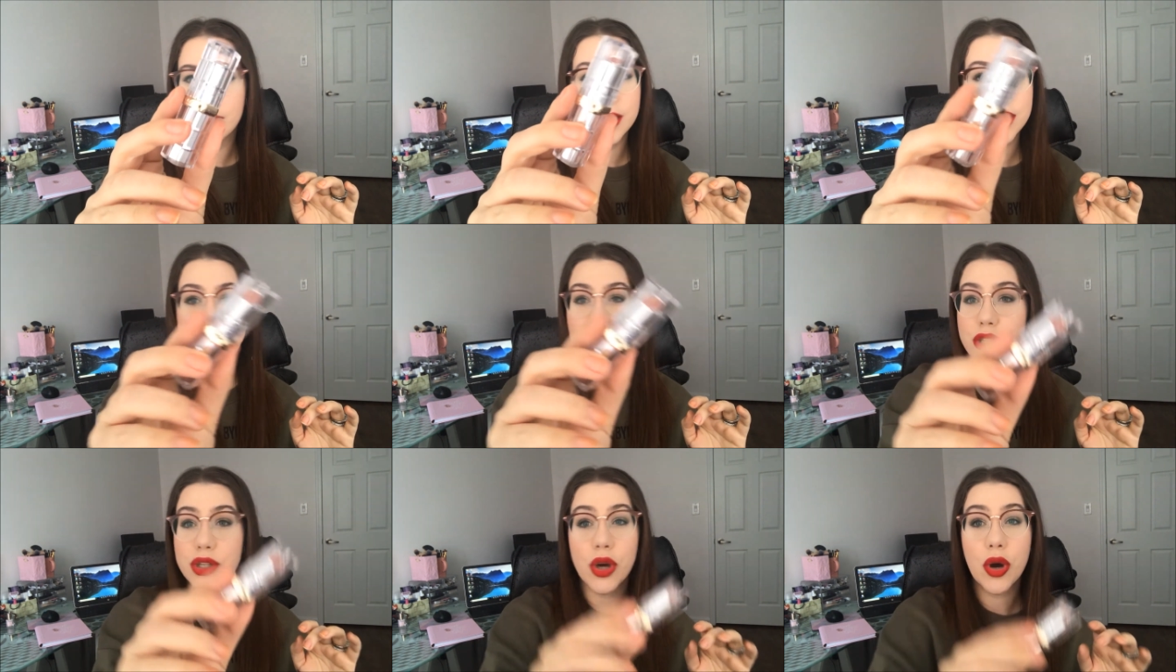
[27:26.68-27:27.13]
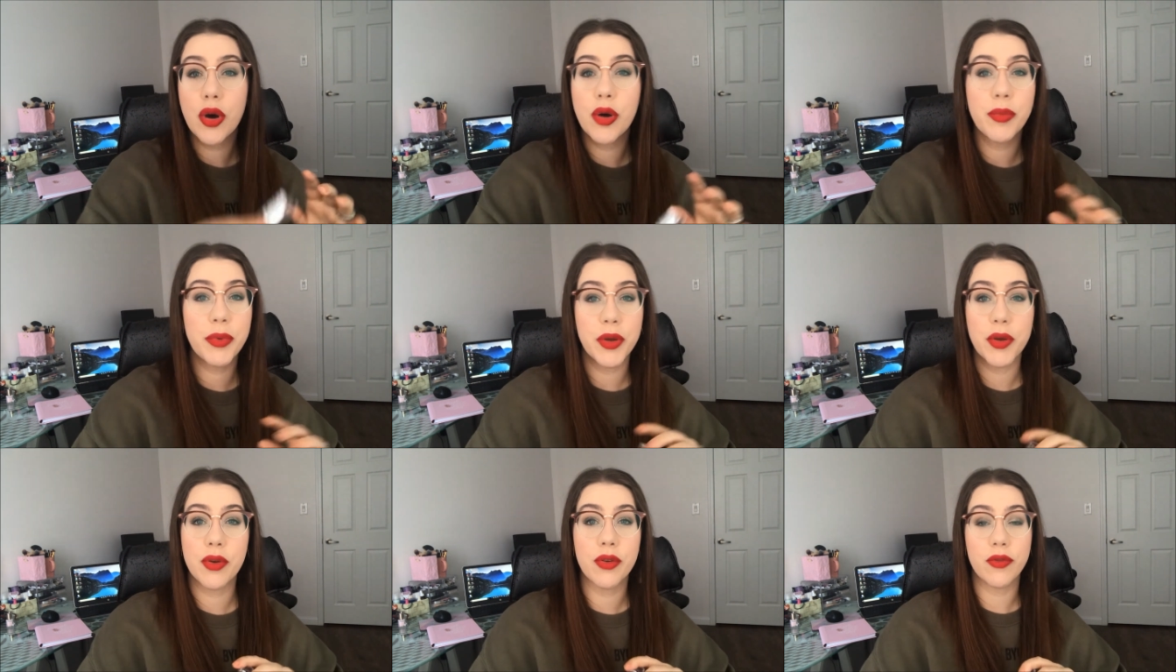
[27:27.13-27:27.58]
like
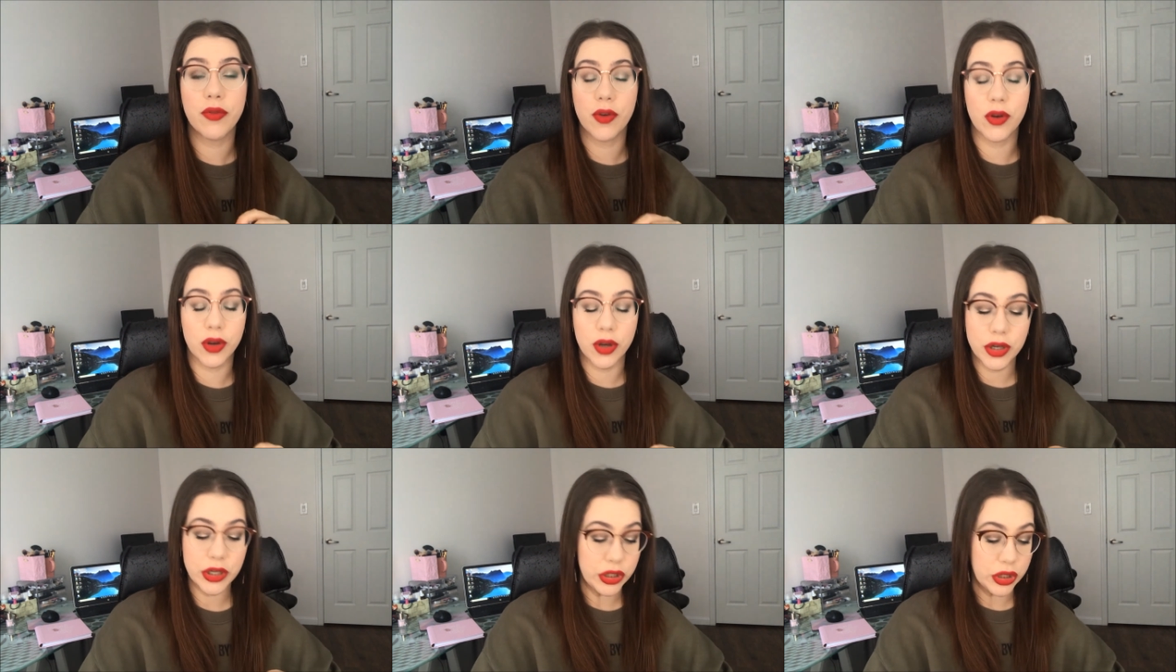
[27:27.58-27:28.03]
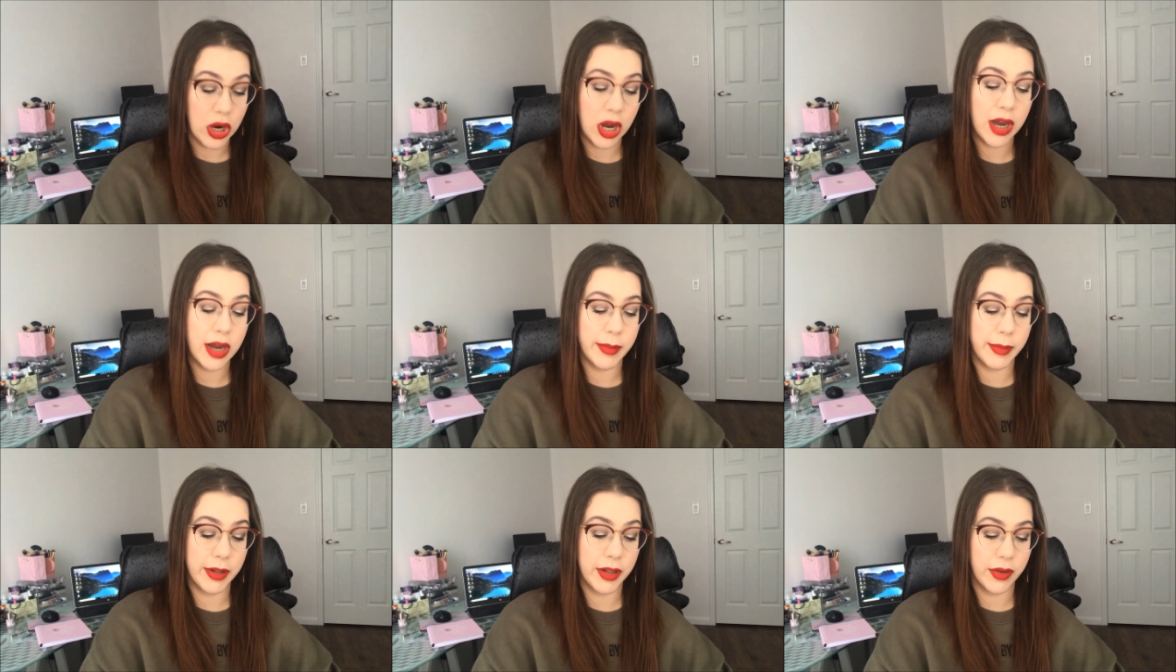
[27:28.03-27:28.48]
so beautiful. Good
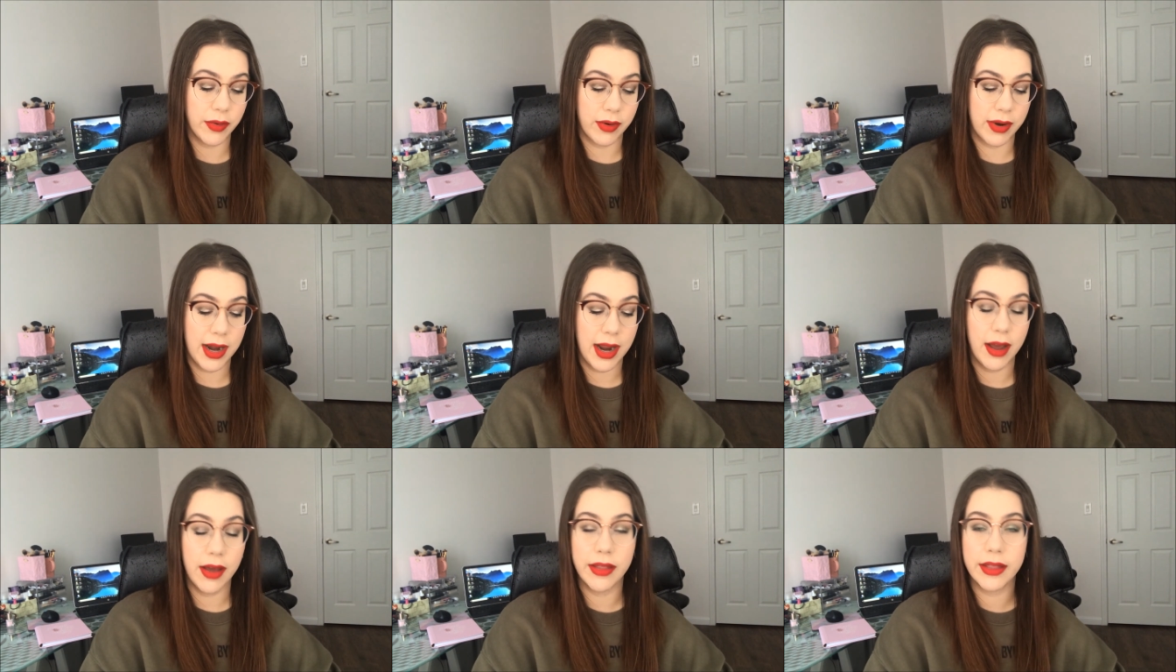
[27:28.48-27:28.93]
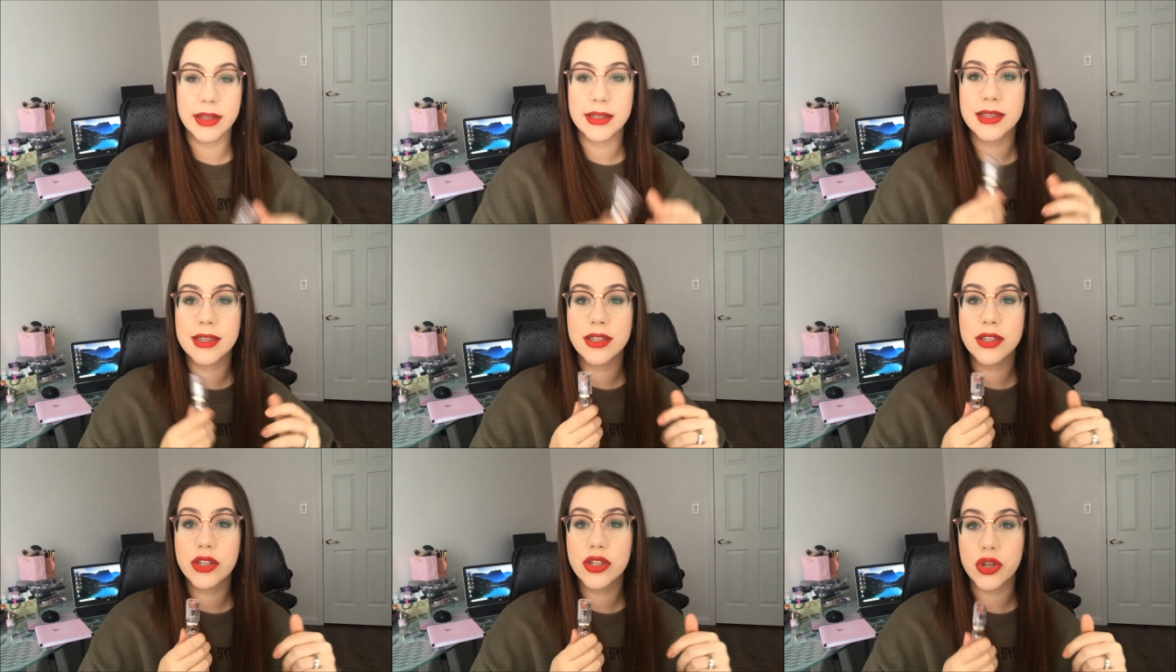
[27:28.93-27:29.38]
job, L'Oreal.
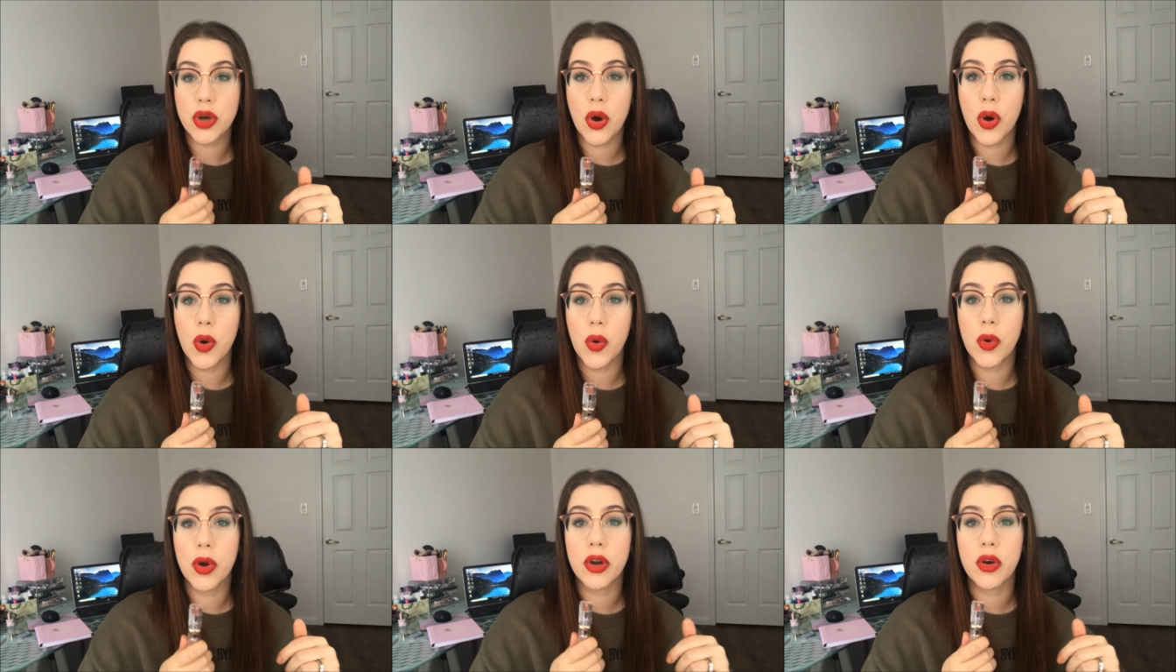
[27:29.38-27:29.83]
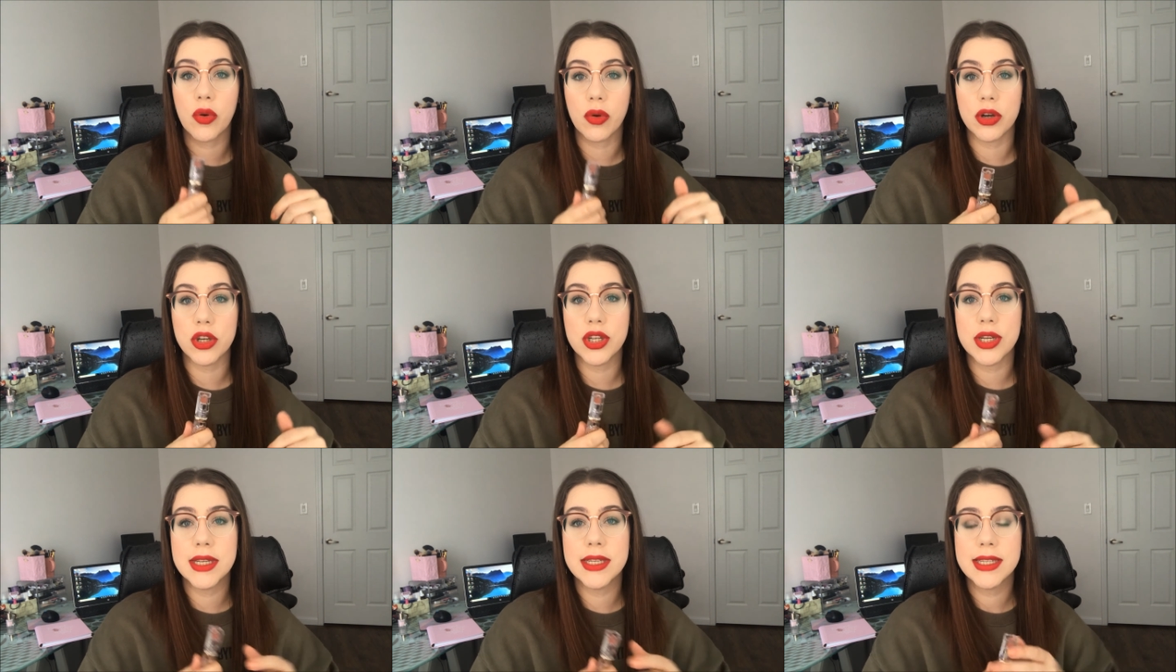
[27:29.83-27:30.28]
This is so
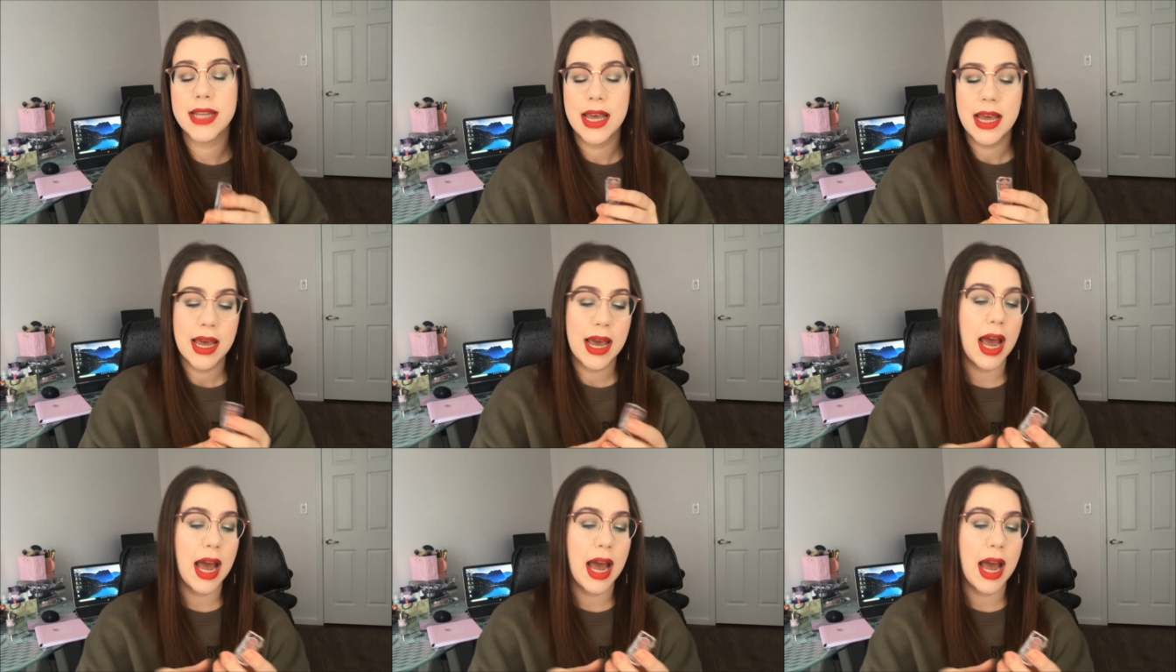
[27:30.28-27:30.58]
gorgeous.